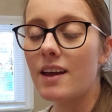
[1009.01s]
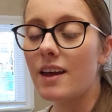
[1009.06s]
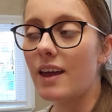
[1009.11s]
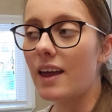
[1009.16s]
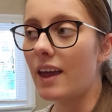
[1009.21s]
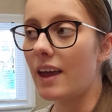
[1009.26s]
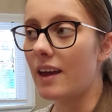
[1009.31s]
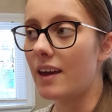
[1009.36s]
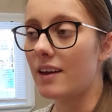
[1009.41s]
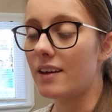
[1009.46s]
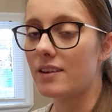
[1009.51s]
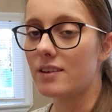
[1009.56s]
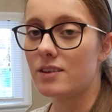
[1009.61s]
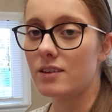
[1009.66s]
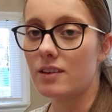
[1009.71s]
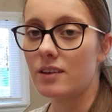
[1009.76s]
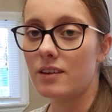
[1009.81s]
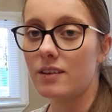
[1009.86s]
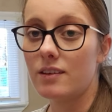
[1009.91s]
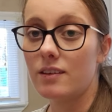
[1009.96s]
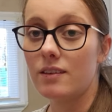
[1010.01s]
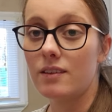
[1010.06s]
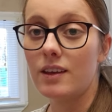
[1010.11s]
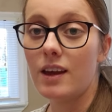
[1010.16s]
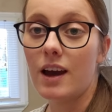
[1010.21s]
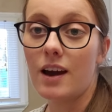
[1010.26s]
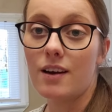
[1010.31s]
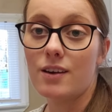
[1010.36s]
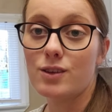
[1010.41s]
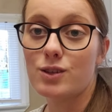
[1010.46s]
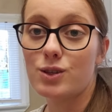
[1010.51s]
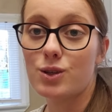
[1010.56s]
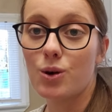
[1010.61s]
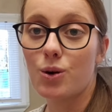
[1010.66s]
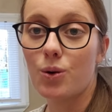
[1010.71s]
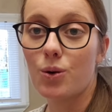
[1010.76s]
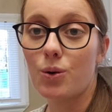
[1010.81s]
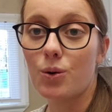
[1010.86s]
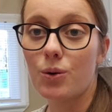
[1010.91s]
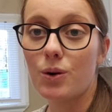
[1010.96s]
And yeah,
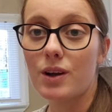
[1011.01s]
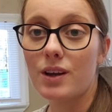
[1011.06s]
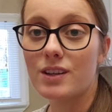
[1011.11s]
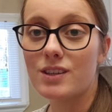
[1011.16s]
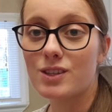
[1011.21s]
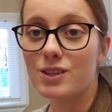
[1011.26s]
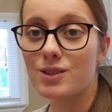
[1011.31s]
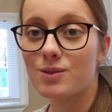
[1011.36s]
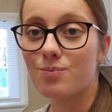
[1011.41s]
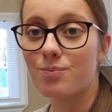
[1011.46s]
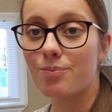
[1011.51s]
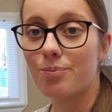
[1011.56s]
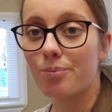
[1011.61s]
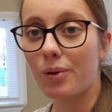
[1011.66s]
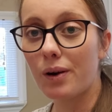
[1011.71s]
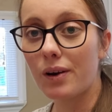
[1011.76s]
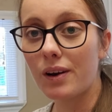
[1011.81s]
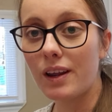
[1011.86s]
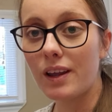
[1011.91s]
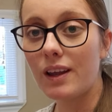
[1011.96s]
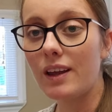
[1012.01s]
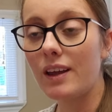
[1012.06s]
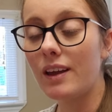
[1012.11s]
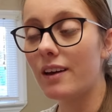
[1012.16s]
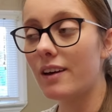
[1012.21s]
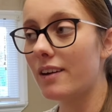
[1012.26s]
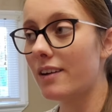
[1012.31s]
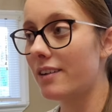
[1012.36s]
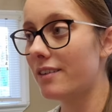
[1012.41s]
so it's pretty...